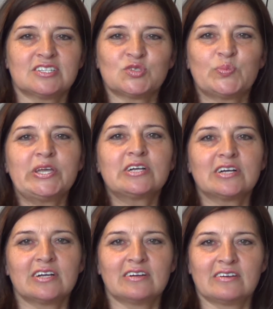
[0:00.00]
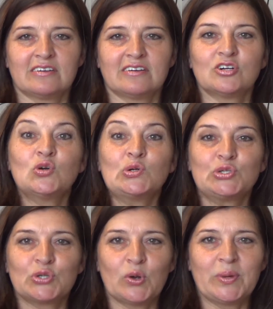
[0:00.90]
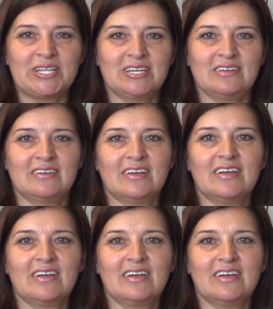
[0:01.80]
speak good Romani.